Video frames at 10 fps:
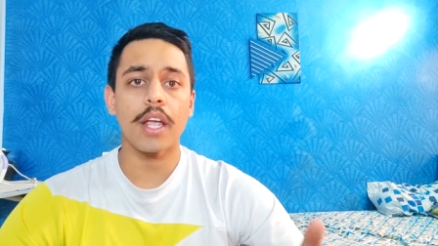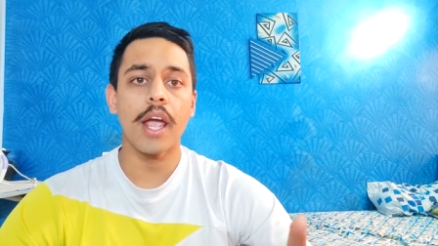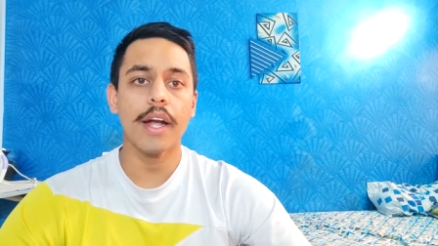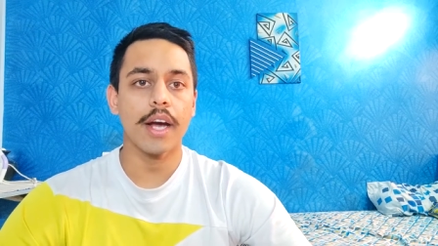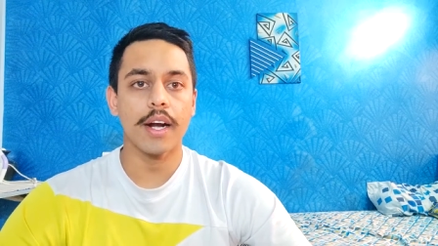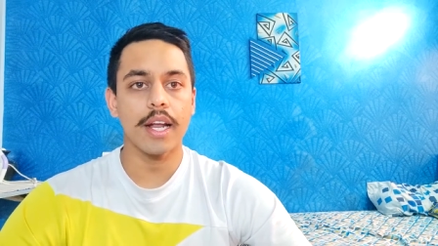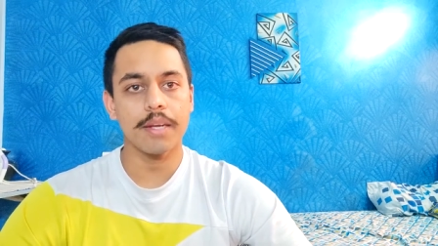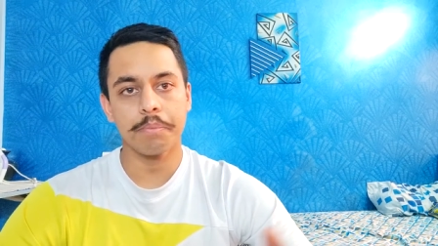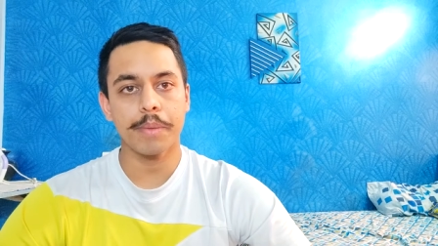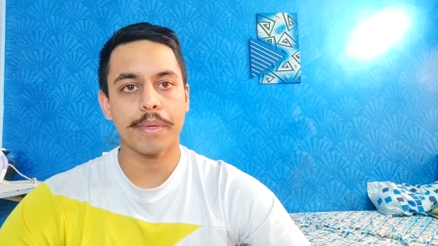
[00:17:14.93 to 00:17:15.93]
And
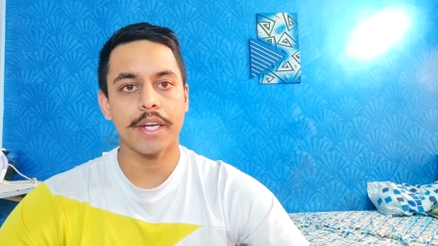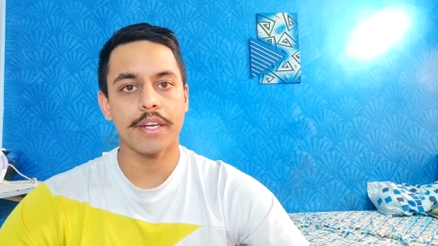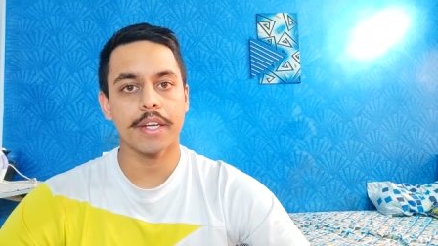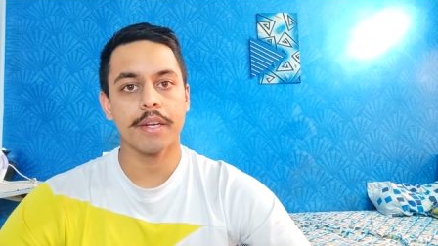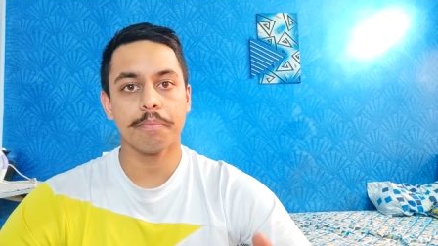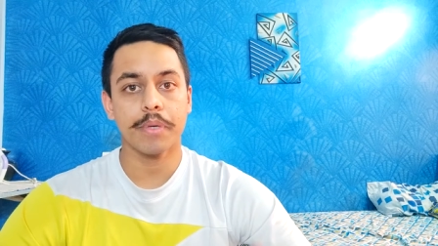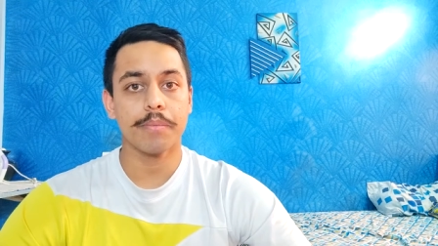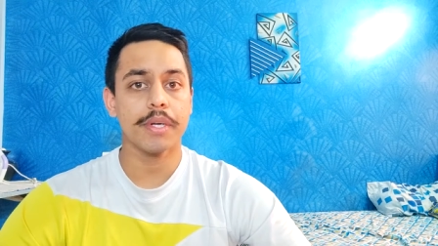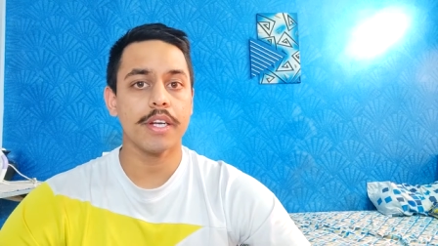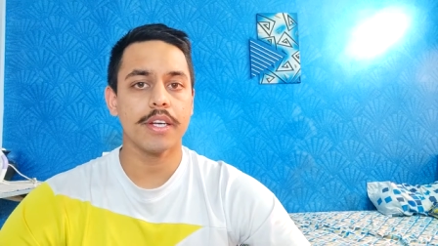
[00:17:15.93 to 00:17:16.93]
unlike PPDT, in
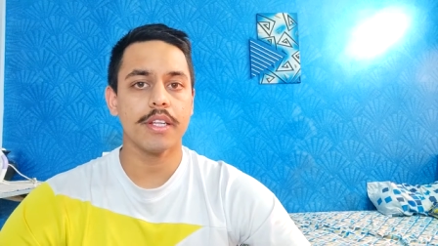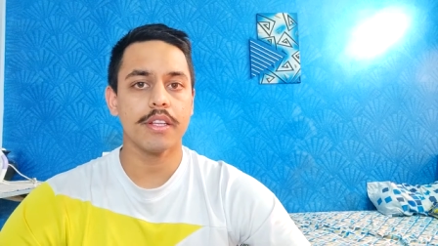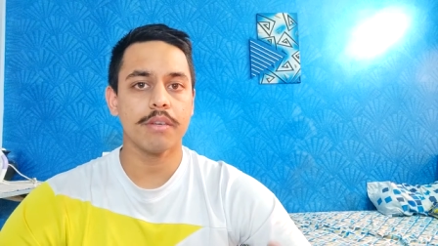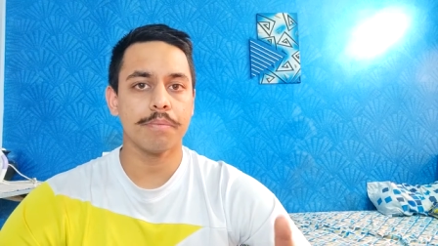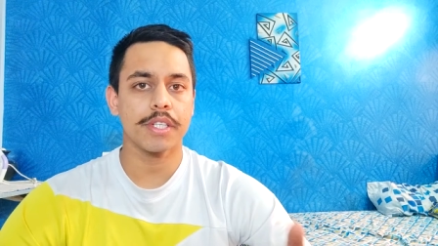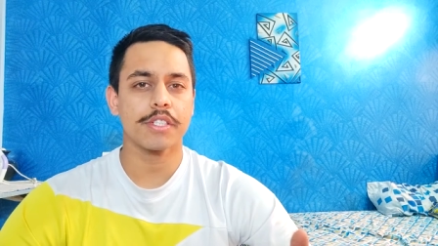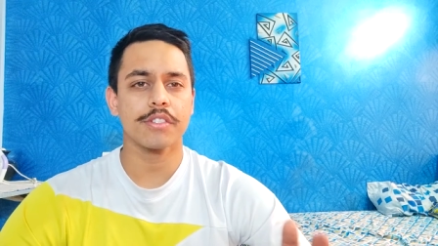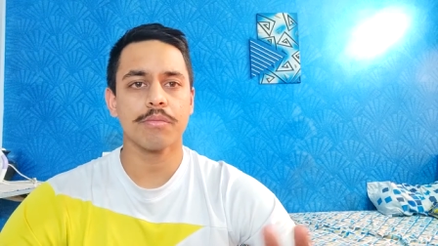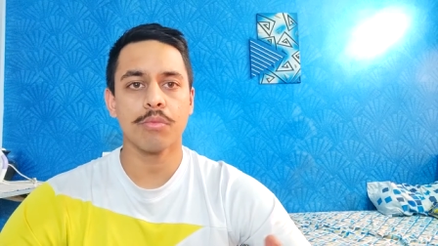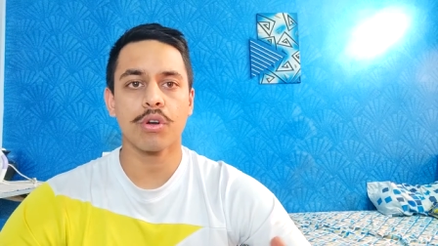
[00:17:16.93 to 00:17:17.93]
PPDT, the
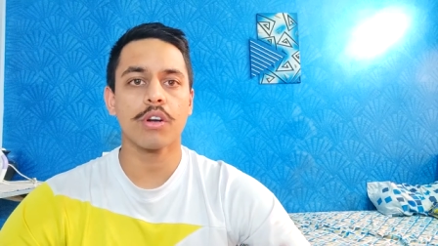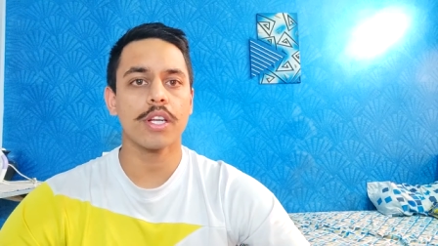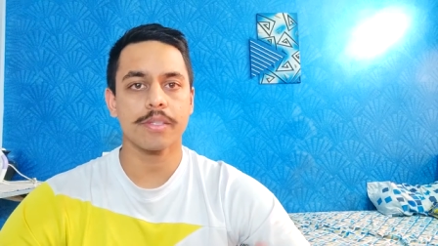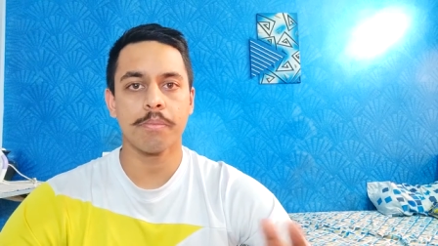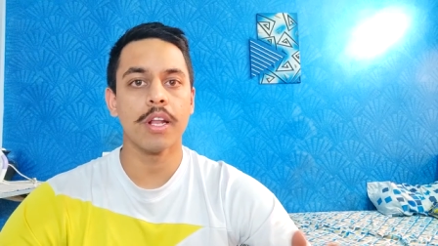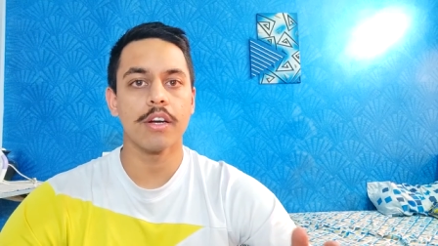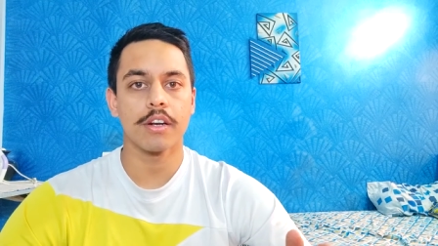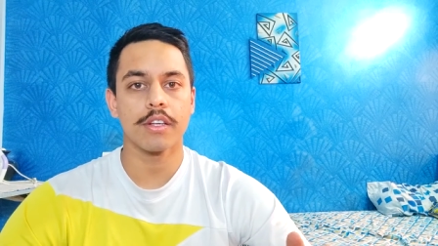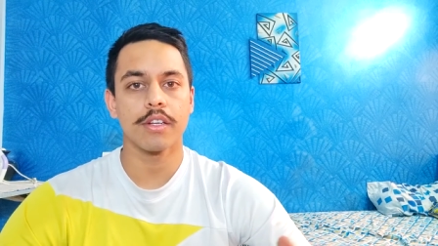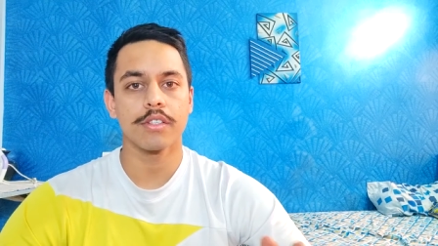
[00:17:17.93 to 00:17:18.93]
pictures are more or less blur.